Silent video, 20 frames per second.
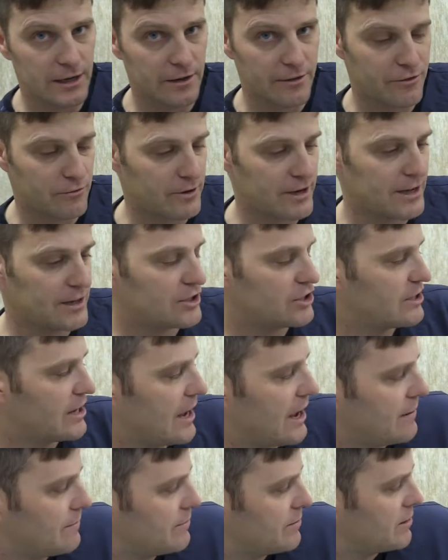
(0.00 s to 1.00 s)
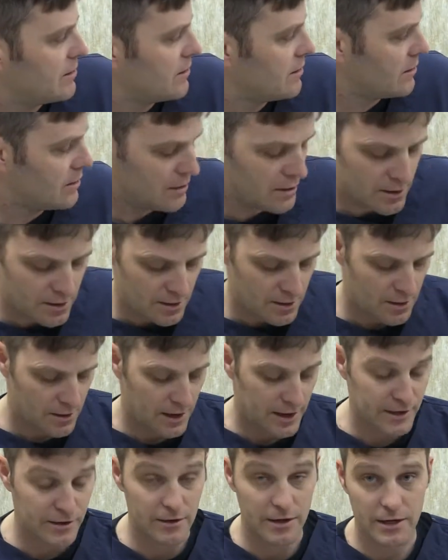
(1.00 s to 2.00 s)
a three inch tape,
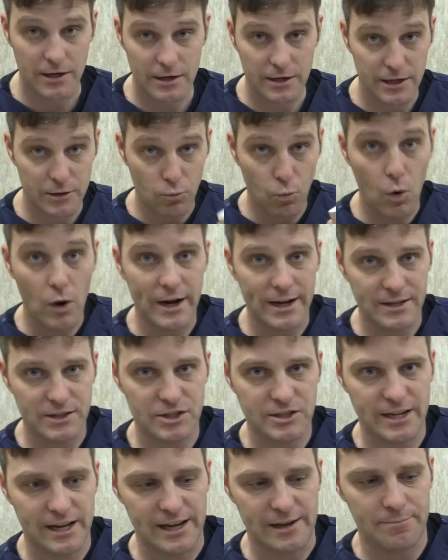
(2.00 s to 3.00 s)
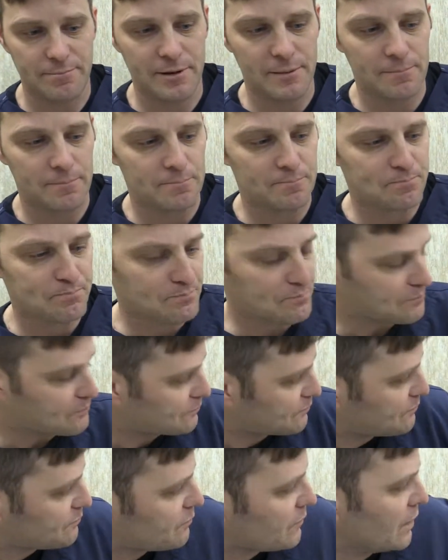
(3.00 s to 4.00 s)
and you're gonna need one inch tape.
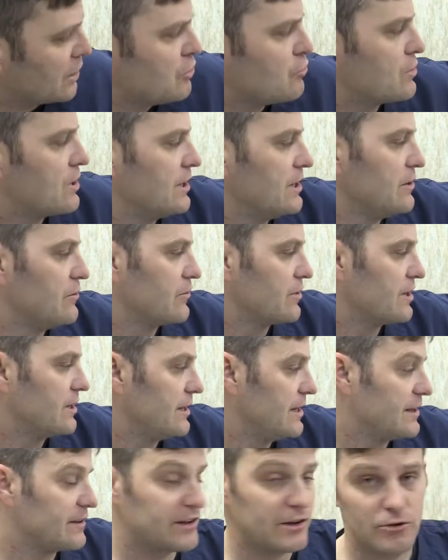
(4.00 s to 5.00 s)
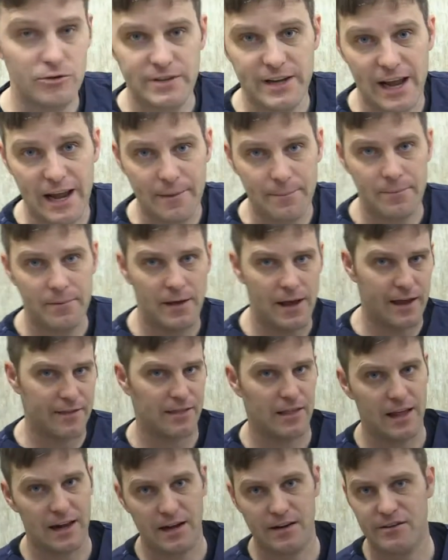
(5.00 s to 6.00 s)
You can use kinesio tape,
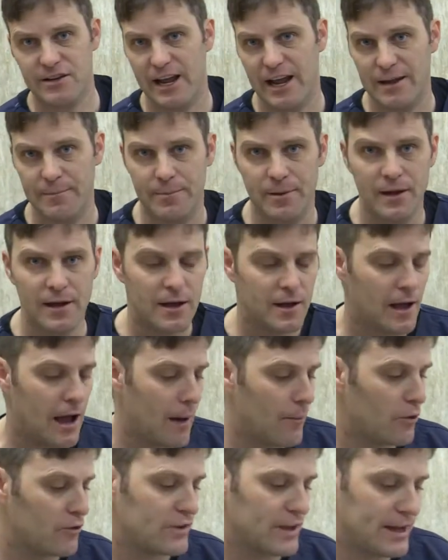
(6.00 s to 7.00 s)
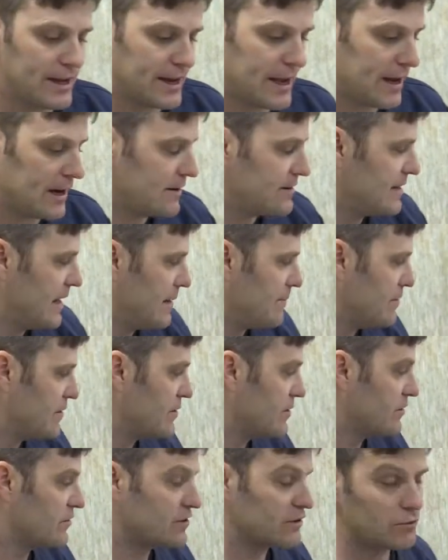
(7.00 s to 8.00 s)
athletic tape, almost any kind of tape.
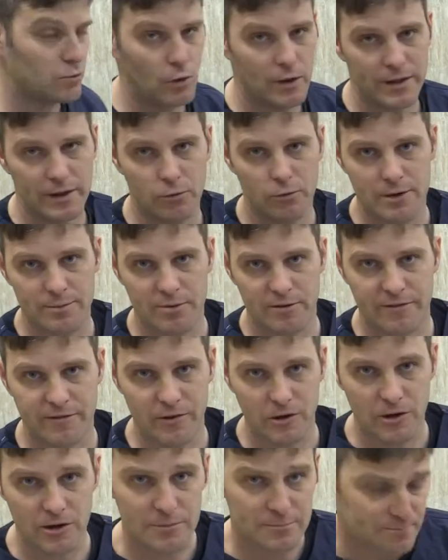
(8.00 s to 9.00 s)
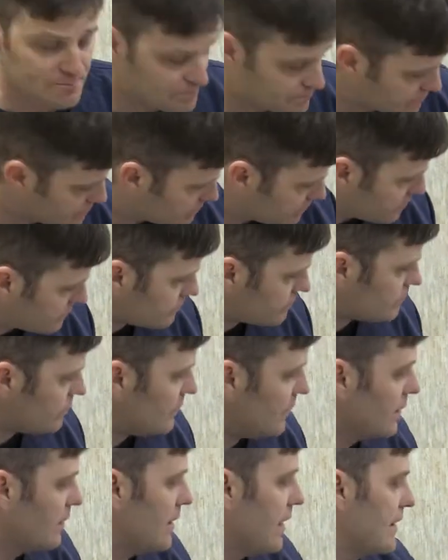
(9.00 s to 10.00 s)
This is just one that we prefer.
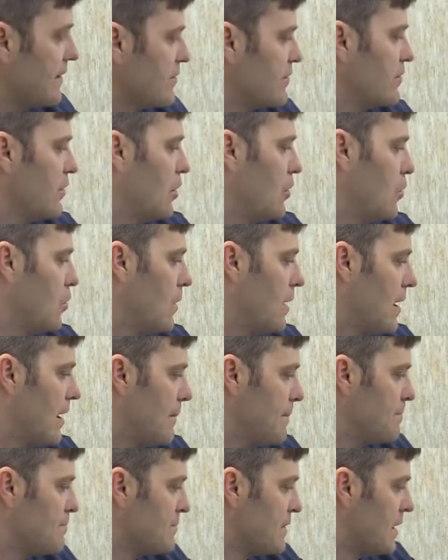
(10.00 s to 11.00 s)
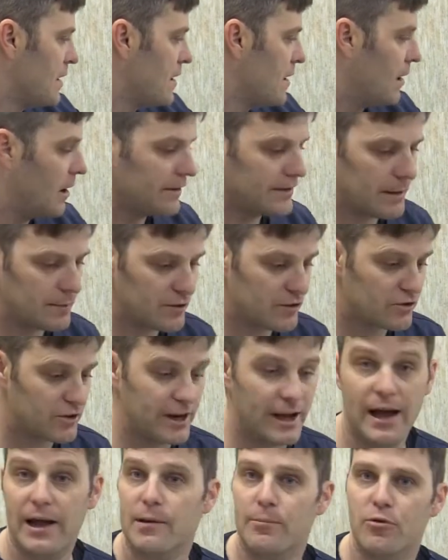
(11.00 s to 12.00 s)
And so um, I'll
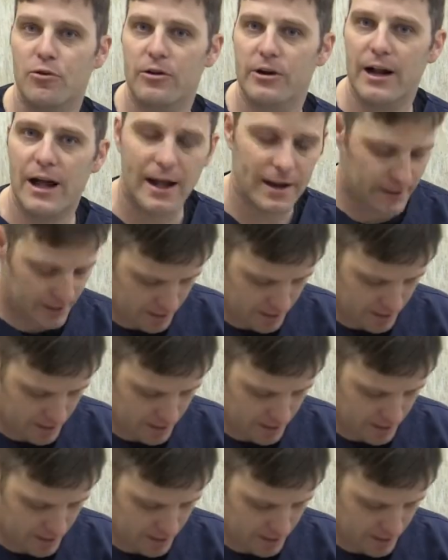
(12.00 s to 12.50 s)
demonstrate how to put it on